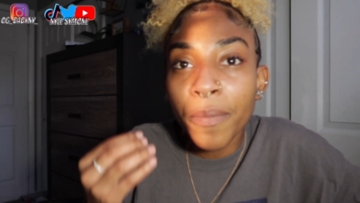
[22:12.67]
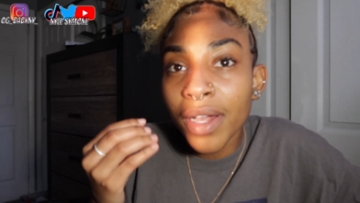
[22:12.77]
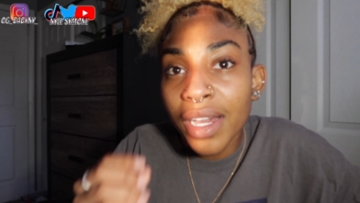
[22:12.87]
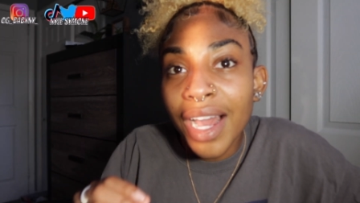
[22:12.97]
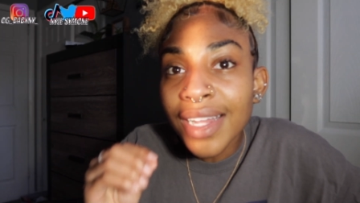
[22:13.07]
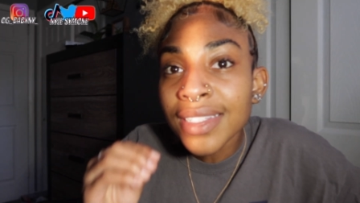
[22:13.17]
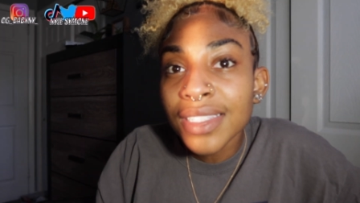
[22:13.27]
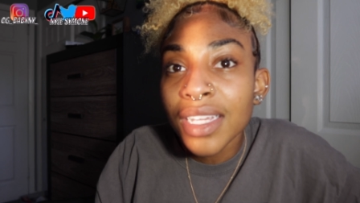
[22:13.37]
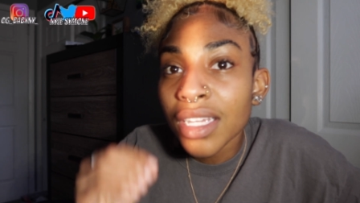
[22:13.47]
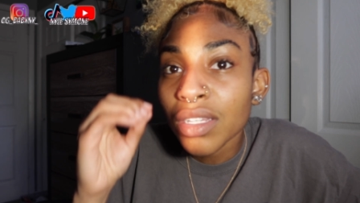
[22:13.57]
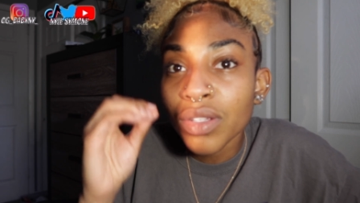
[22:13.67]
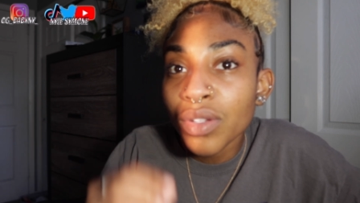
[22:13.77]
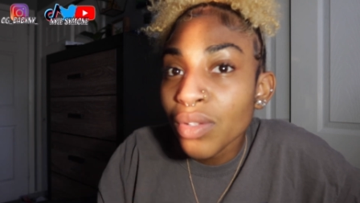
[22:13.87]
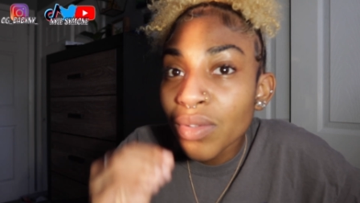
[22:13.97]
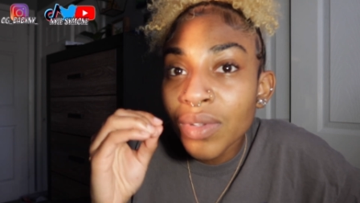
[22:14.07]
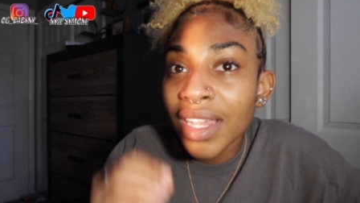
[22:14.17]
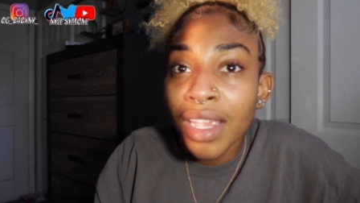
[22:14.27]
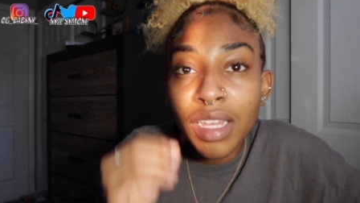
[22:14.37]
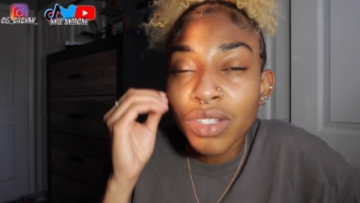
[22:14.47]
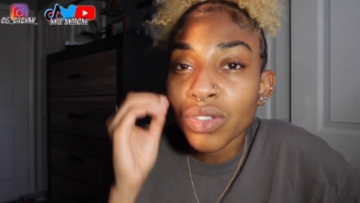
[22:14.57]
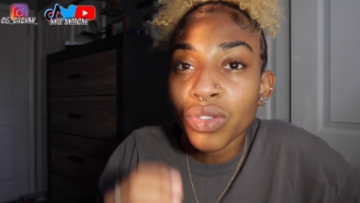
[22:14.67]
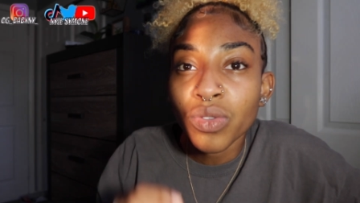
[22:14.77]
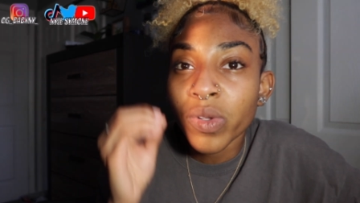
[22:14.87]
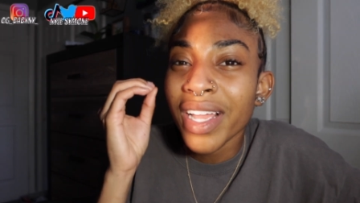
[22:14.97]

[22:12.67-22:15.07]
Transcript: but God said you can do